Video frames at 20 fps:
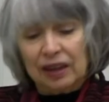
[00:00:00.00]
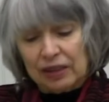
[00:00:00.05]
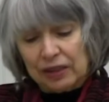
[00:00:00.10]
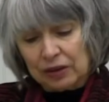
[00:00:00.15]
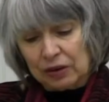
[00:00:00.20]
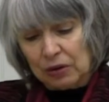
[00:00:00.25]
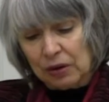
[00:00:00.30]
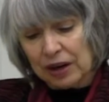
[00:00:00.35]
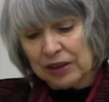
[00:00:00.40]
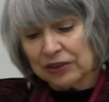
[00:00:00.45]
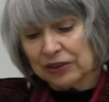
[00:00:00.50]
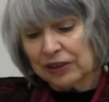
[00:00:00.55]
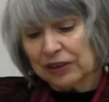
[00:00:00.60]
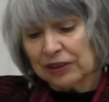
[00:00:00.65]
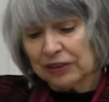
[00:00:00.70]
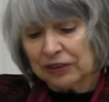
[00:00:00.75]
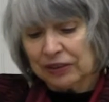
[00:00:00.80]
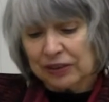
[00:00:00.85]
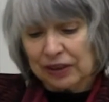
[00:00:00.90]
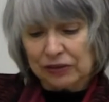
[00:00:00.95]
The
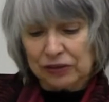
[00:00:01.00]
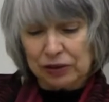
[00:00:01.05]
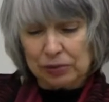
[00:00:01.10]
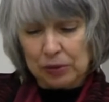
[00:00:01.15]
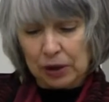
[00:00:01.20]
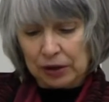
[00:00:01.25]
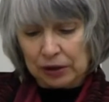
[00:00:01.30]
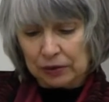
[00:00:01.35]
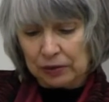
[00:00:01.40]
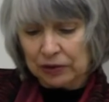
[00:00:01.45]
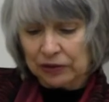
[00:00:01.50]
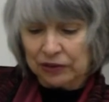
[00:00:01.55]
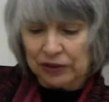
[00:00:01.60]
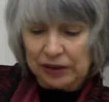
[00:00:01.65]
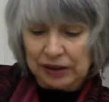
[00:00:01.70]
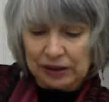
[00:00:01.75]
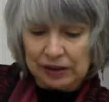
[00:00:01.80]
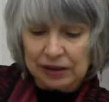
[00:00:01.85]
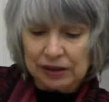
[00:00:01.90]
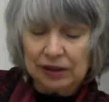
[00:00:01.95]
crises of
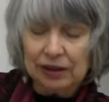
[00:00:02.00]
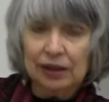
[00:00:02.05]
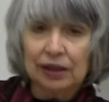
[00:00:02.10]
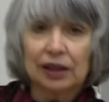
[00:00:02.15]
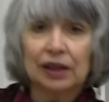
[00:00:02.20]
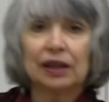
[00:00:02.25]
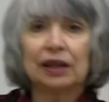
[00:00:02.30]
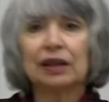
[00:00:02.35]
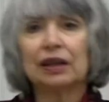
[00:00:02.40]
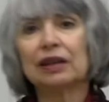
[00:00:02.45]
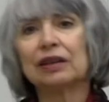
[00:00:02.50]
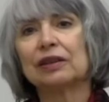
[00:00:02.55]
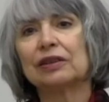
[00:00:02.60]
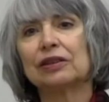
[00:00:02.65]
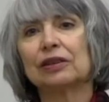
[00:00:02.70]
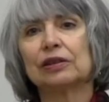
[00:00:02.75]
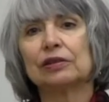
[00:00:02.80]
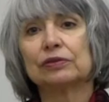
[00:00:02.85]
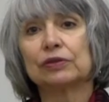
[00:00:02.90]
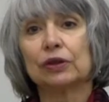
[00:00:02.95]
democracy and
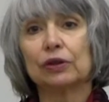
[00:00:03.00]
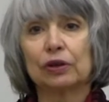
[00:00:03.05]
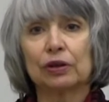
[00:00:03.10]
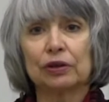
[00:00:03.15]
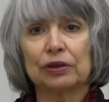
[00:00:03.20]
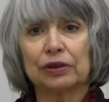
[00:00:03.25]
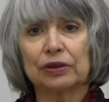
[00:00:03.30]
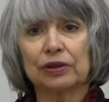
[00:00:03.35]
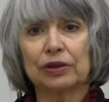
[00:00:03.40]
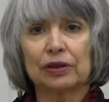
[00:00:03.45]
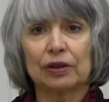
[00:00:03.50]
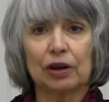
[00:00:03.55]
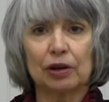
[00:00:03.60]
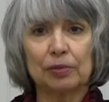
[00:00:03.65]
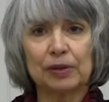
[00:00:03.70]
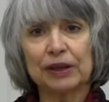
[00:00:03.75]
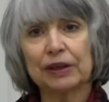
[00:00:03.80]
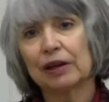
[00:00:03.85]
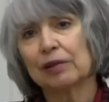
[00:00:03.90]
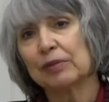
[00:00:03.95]
of Earth are
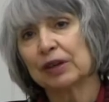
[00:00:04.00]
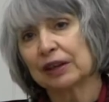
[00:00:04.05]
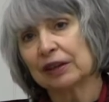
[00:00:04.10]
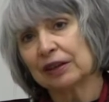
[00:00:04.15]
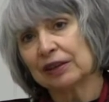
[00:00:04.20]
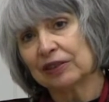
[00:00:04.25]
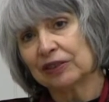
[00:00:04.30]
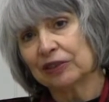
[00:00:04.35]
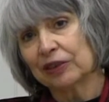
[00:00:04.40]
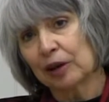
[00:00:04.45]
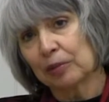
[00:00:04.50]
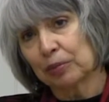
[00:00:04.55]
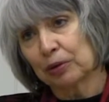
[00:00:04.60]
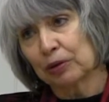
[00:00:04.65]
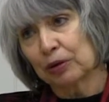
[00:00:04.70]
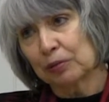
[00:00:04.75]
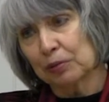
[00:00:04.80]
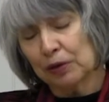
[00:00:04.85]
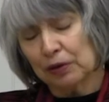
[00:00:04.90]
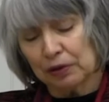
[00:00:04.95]
becoming
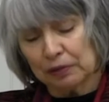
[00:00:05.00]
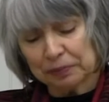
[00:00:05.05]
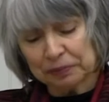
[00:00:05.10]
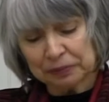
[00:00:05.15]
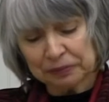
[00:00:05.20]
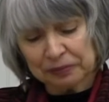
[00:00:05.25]
inseparable.